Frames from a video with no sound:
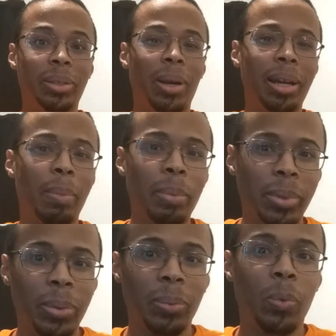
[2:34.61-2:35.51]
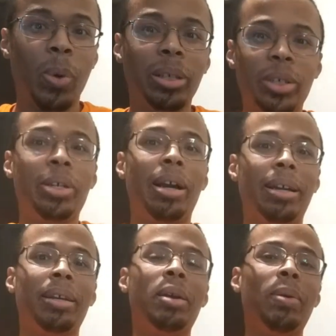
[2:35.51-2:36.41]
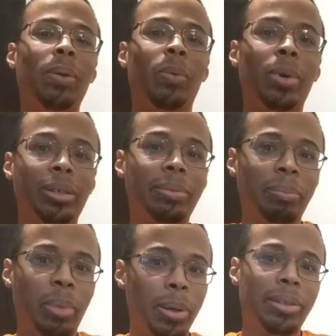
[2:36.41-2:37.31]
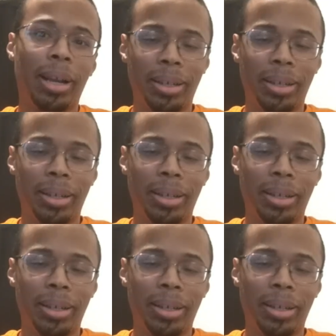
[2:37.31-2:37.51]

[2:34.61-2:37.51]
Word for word: So I, I remember doing one shot, one push.